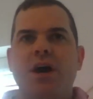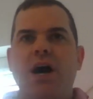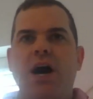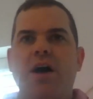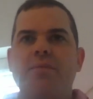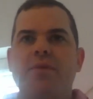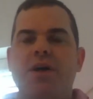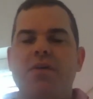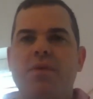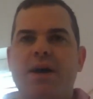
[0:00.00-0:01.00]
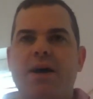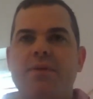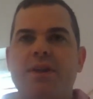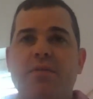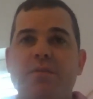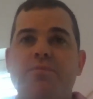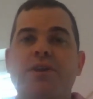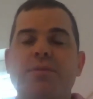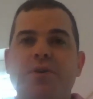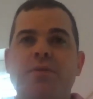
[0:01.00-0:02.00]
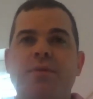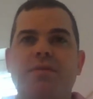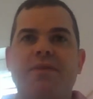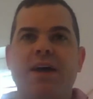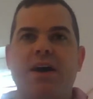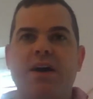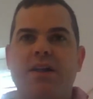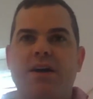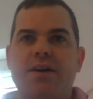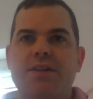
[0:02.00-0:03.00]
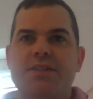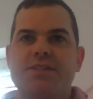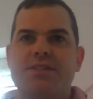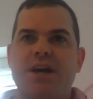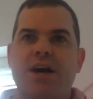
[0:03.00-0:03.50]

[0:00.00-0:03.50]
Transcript: we're pretty booming with AI clients,